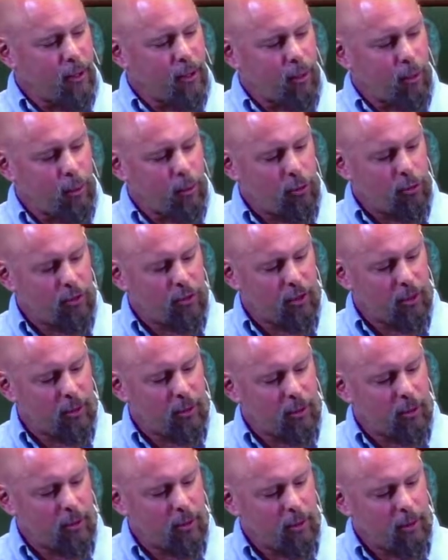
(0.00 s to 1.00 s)
ocean
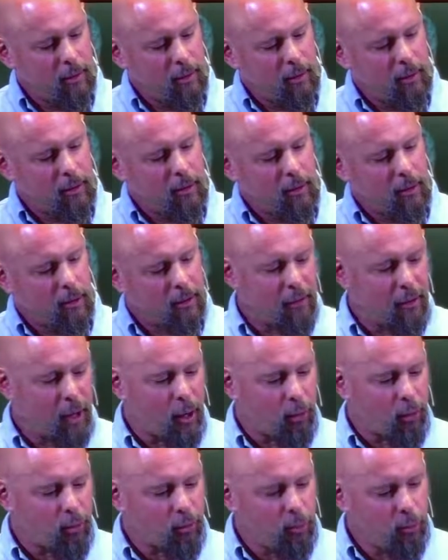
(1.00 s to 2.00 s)
of our
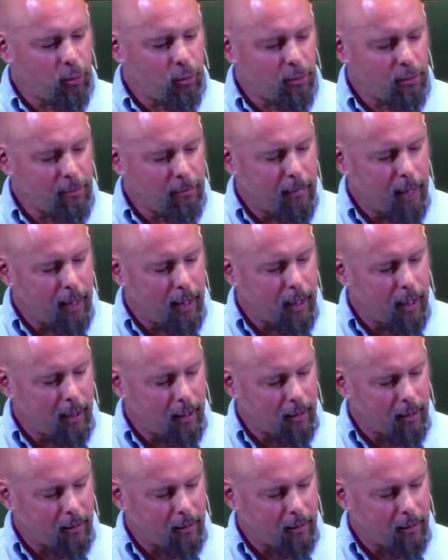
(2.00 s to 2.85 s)
root mind,